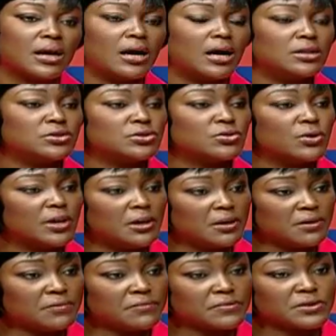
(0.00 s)
And so
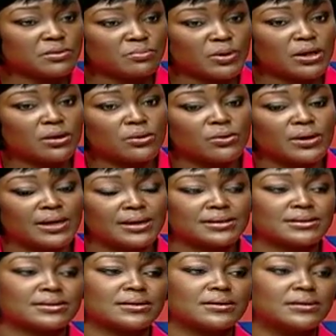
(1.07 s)
if Tobago
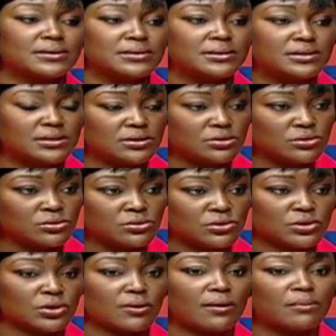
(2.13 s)
is to continue
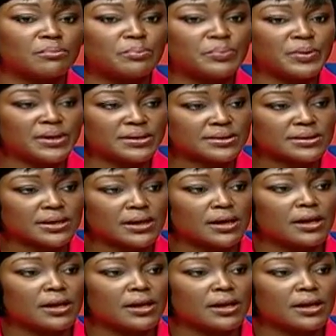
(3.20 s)
to compete